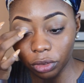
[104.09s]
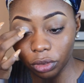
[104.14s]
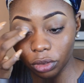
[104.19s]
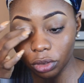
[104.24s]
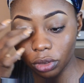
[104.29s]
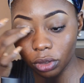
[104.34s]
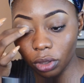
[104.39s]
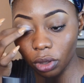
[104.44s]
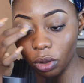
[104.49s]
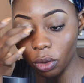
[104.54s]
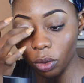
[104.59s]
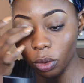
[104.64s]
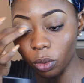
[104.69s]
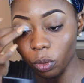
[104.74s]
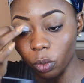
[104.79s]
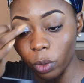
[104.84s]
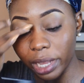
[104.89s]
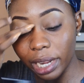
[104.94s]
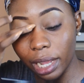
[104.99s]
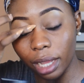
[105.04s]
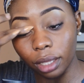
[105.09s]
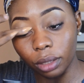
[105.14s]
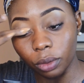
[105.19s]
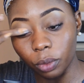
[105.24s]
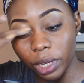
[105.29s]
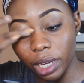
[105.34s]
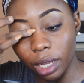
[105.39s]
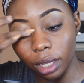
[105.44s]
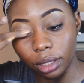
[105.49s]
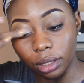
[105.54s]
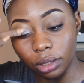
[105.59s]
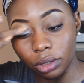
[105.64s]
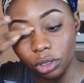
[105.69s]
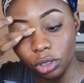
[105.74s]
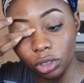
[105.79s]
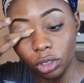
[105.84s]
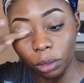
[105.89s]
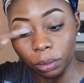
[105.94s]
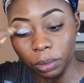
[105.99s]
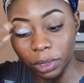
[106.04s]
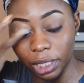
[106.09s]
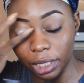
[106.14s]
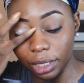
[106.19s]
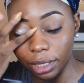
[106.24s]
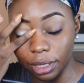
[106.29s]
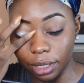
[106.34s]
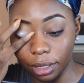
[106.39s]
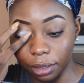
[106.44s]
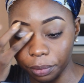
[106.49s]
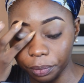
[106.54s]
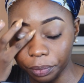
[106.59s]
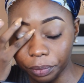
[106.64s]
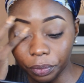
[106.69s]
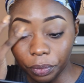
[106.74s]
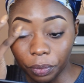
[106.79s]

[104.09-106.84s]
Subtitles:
So when I stopped dating,